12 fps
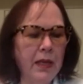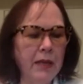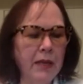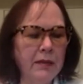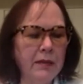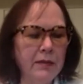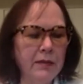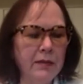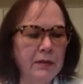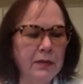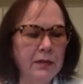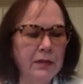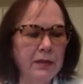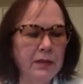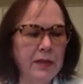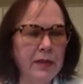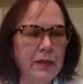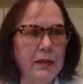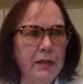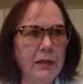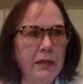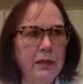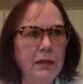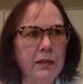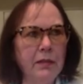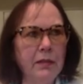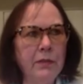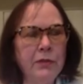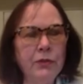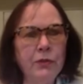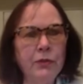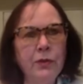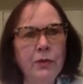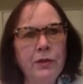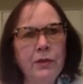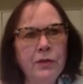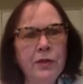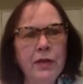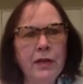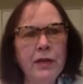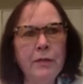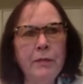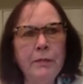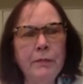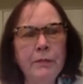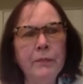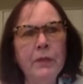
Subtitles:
It's set in a much earlier time.